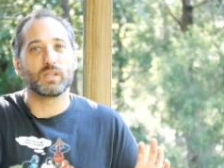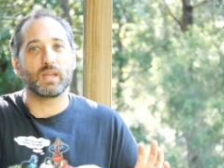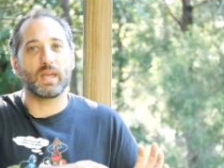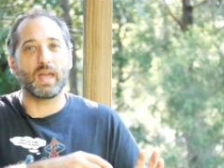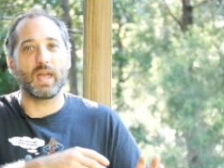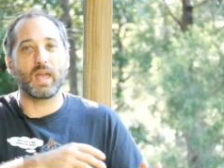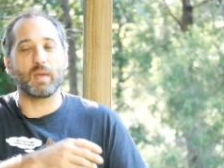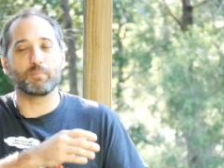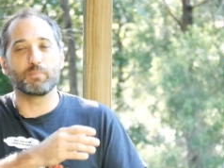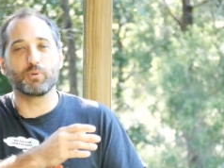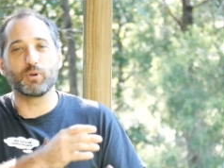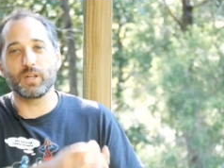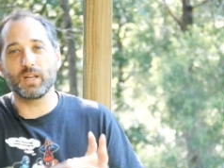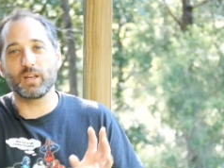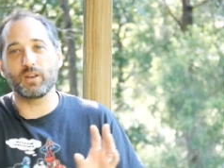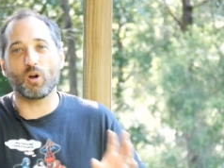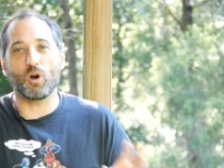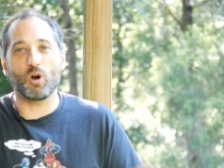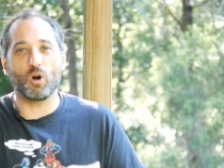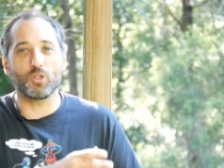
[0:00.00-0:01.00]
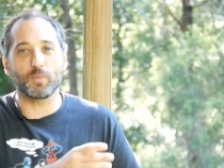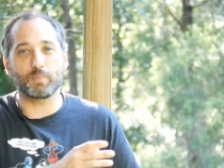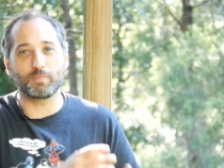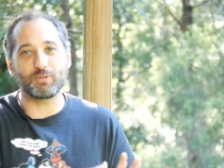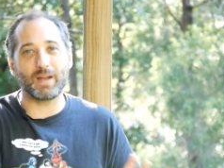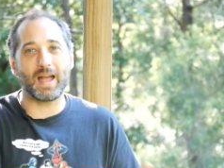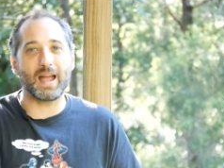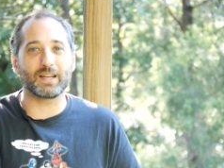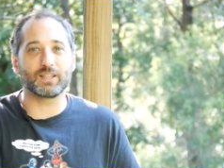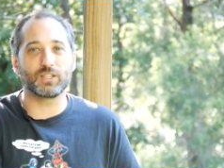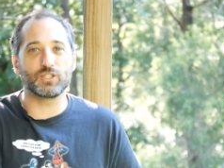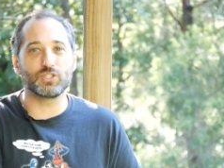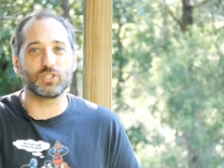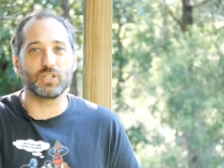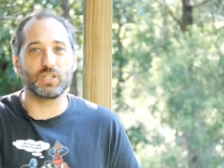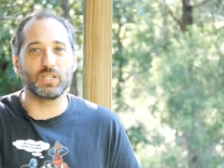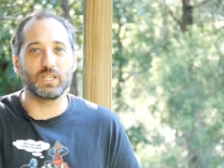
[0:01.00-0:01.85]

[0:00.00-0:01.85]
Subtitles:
and put in all the practice you